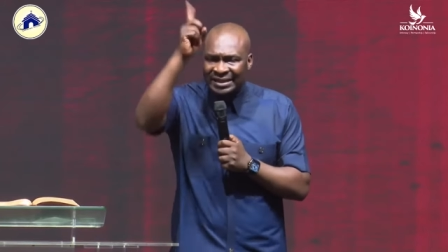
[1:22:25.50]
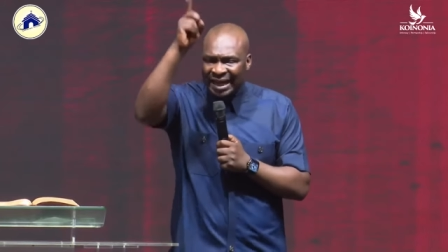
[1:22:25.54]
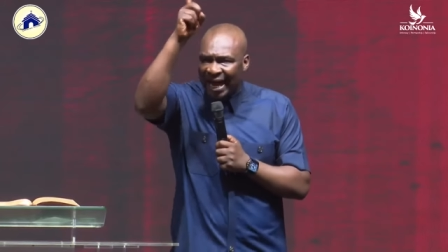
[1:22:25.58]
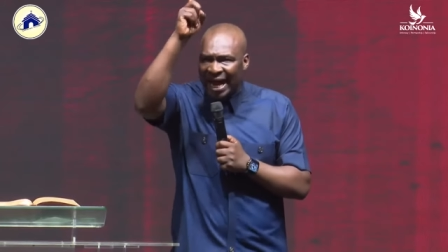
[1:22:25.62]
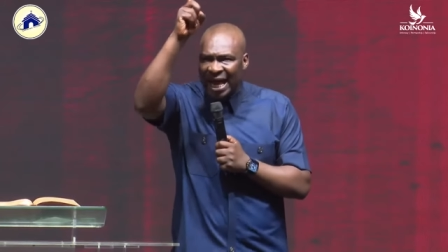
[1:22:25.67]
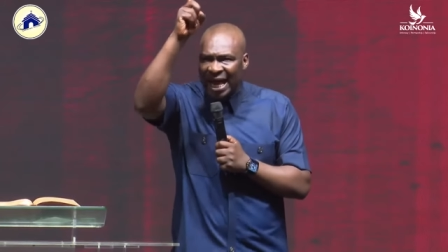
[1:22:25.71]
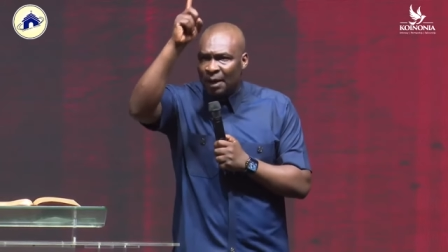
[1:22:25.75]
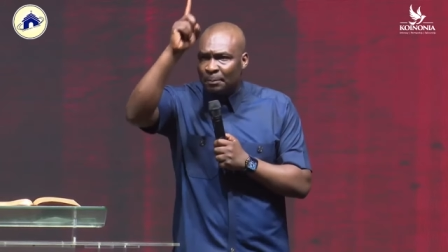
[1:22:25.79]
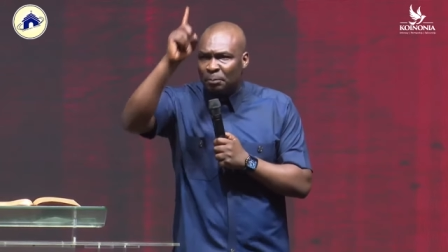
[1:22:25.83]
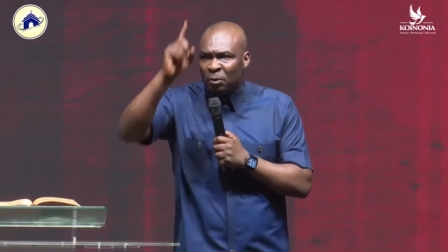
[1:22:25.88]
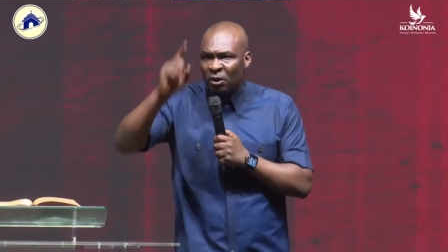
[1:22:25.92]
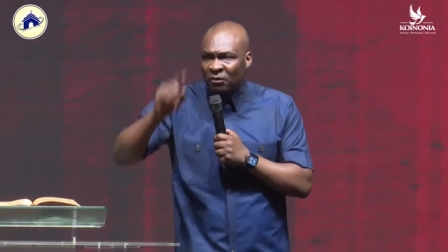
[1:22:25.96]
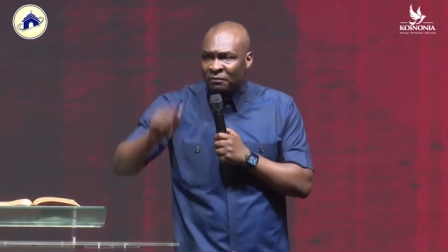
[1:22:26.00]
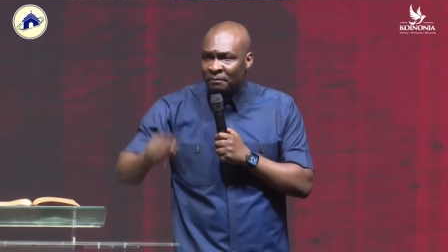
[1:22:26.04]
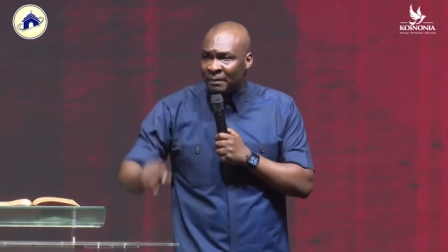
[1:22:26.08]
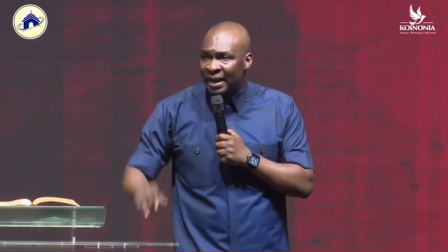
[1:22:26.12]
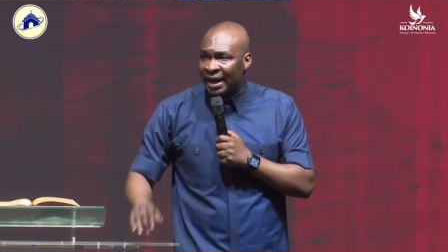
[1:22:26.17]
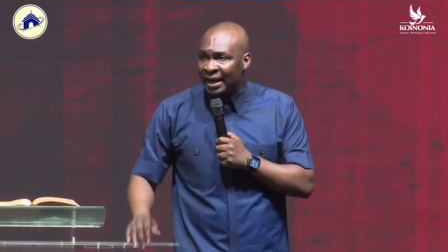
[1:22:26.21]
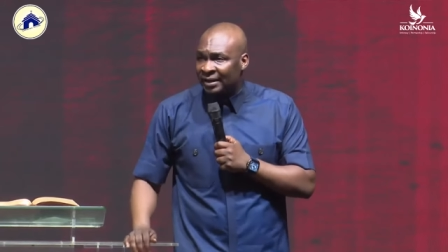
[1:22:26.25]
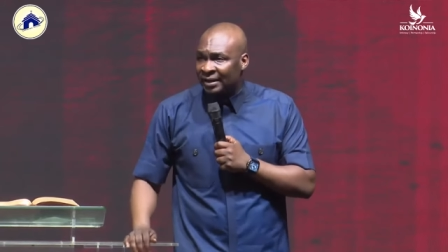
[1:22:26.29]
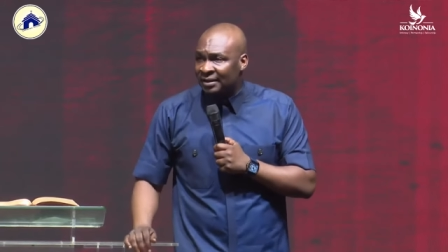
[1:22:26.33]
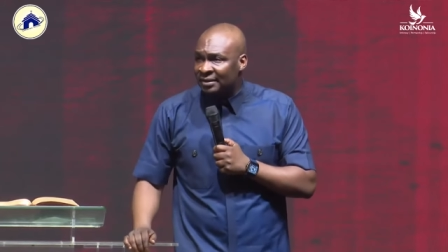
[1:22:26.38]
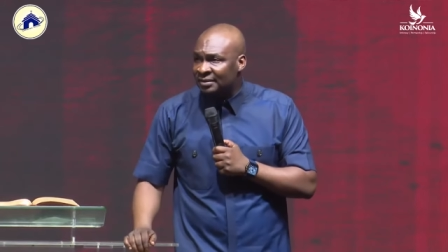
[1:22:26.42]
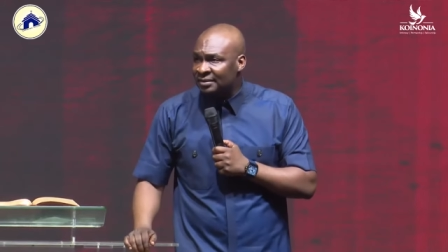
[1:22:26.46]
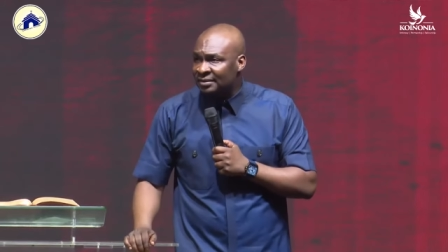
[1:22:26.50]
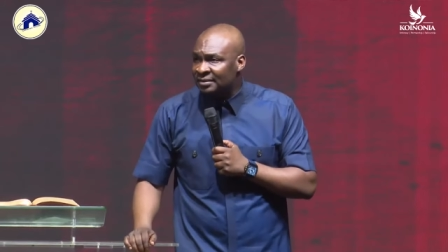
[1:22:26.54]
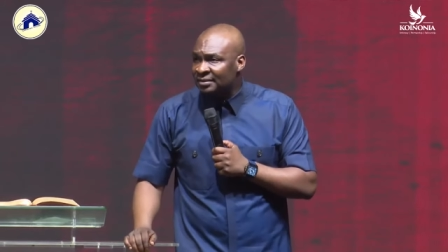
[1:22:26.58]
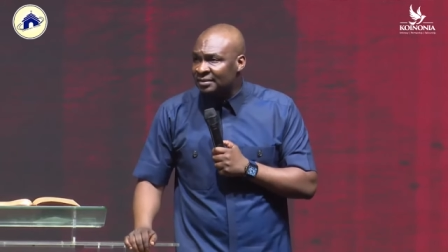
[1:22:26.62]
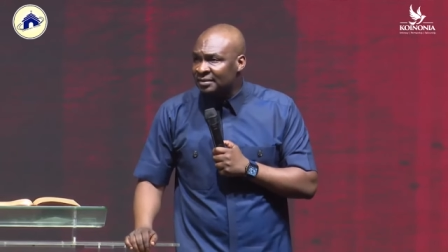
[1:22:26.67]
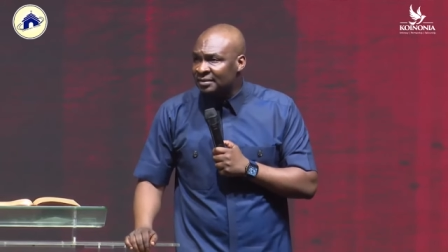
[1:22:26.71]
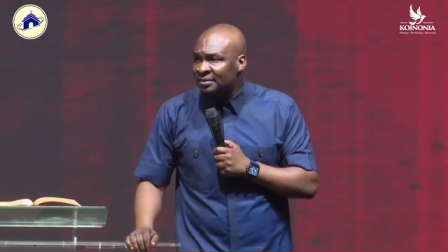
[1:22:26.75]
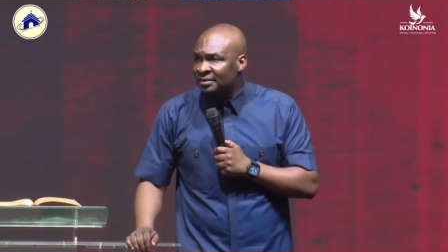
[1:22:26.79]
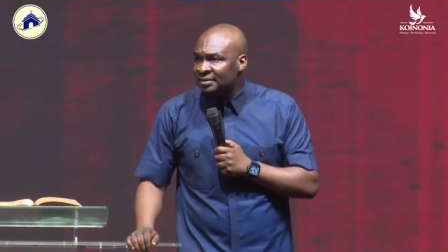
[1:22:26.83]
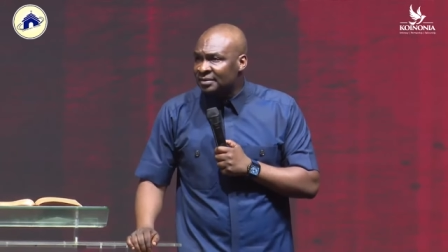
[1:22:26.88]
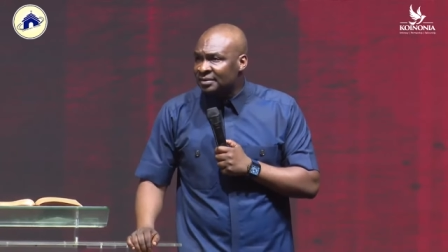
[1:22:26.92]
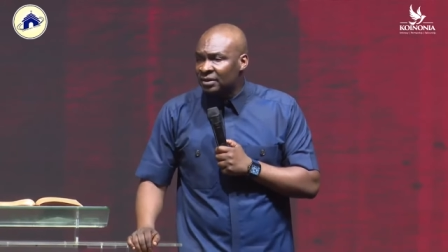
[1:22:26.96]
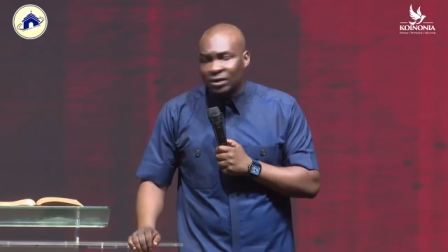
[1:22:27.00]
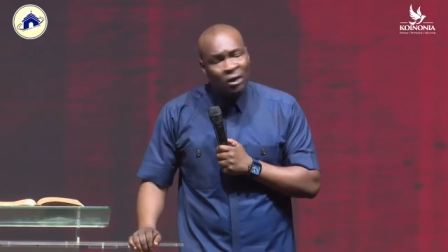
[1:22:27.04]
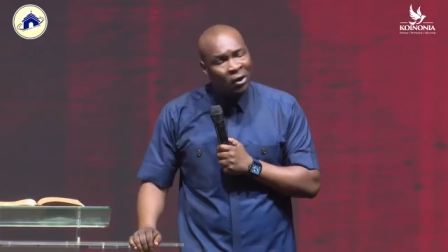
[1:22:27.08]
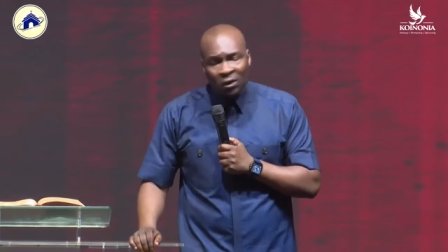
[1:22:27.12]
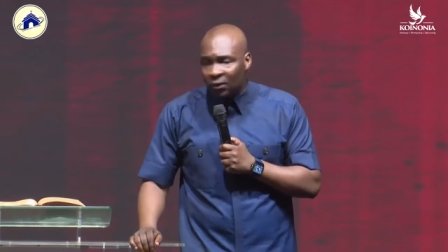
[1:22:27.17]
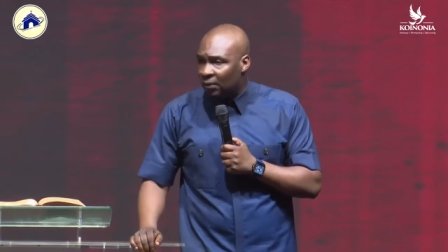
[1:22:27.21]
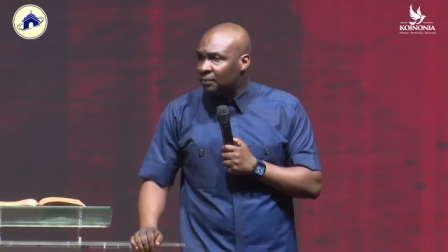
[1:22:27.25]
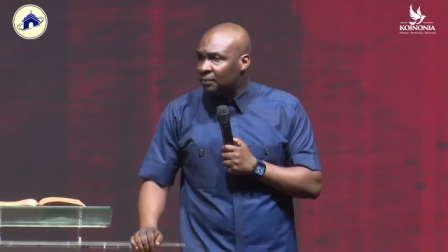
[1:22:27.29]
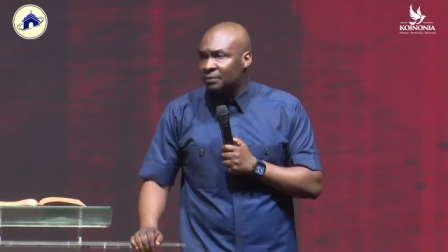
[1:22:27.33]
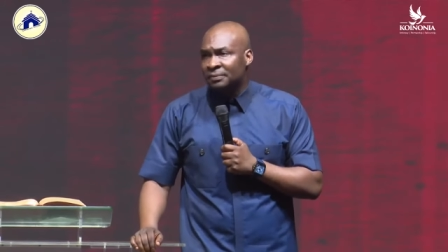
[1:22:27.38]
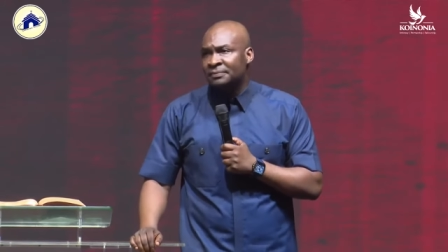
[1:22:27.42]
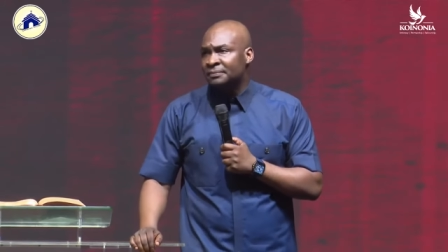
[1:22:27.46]
help of men.
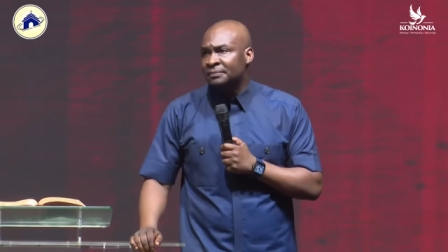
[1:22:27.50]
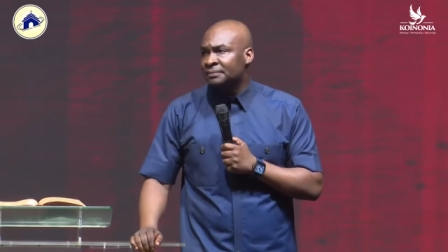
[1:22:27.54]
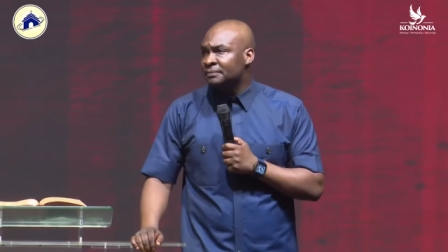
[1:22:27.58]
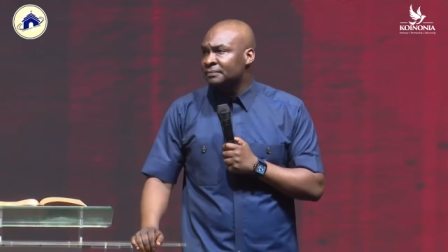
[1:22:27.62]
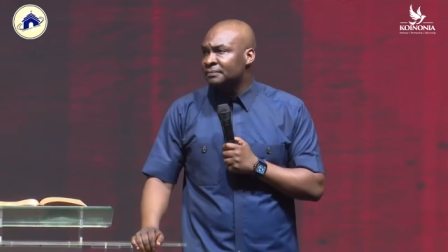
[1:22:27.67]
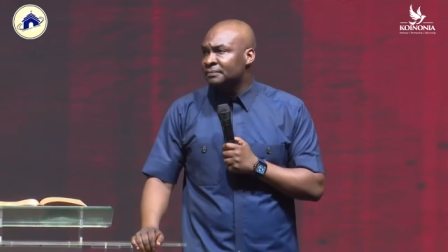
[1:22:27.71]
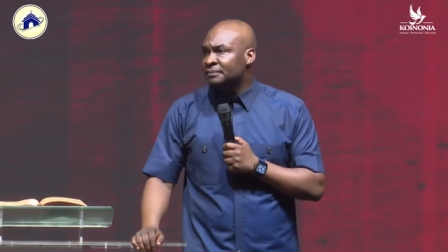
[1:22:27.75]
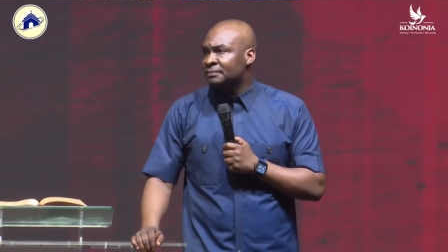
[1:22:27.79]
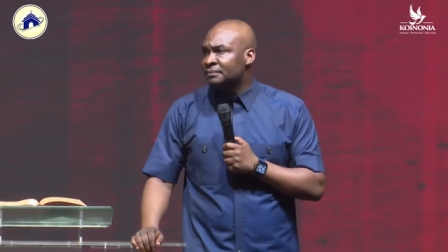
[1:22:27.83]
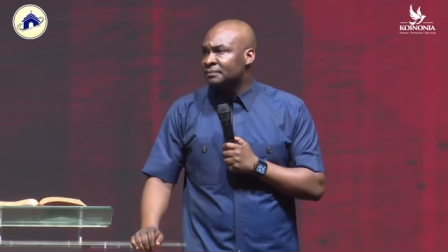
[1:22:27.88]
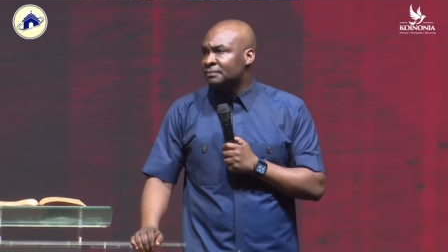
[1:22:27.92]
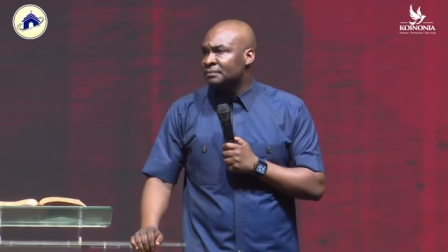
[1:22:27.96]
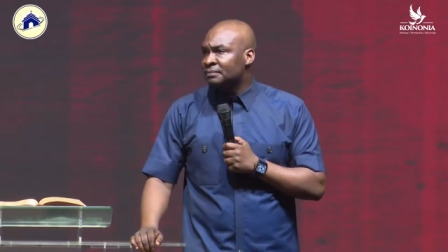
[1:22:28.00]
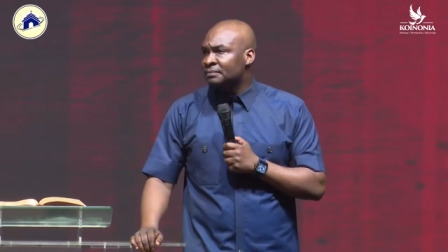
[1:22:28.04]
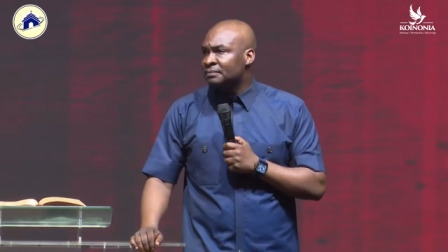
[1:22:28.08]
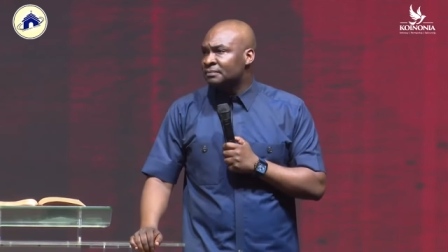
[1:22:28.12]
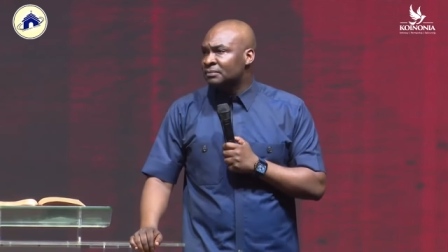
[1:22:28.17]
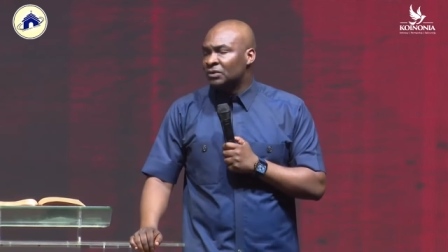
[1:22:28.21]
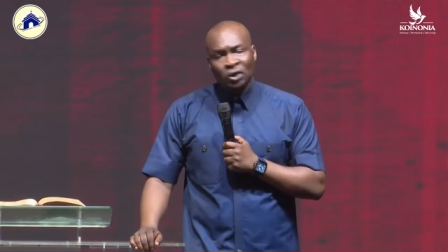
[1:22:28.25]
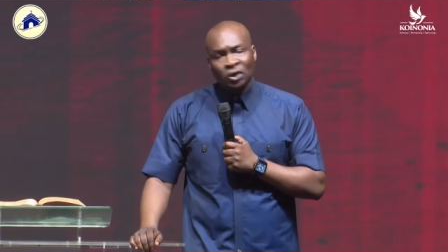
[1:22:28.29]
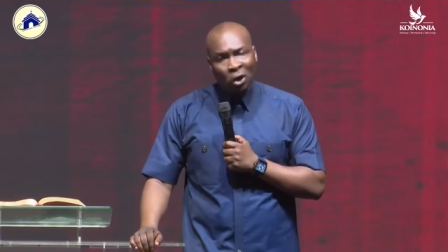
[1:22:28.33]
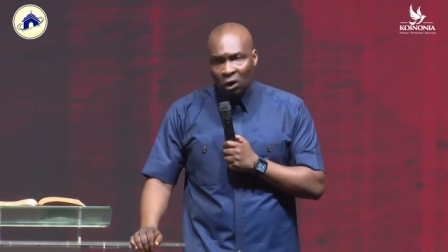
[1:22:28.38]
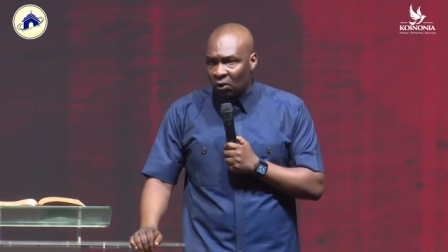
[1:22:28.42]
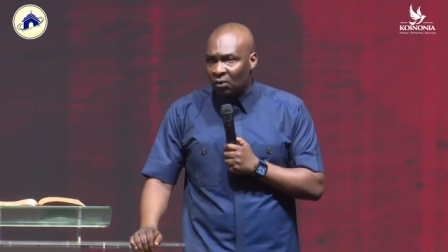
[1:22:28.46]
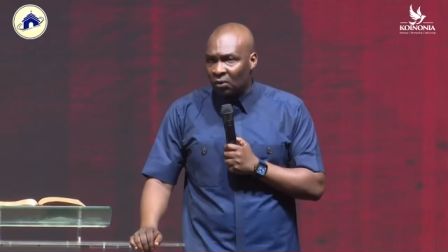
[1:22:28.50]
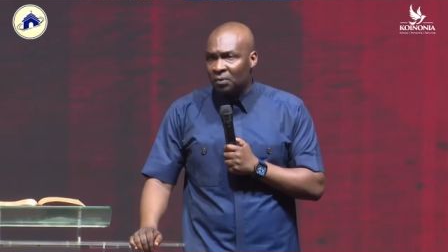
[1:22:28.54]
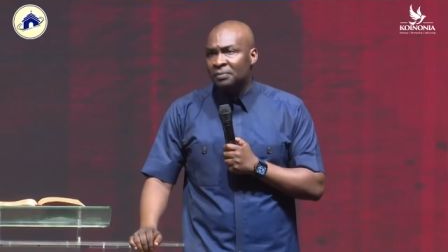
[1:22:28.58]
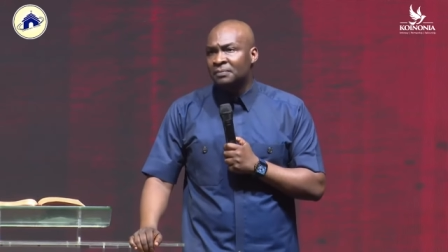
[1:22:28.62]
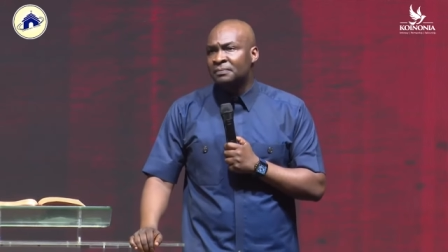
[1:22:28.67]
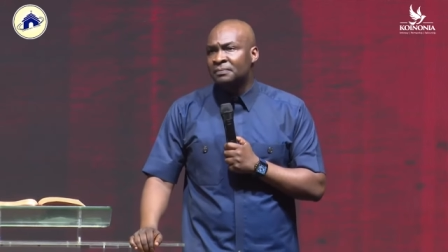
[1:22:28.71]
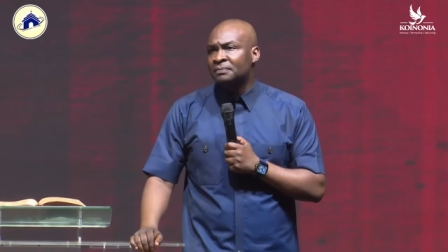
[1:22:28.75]
No, no.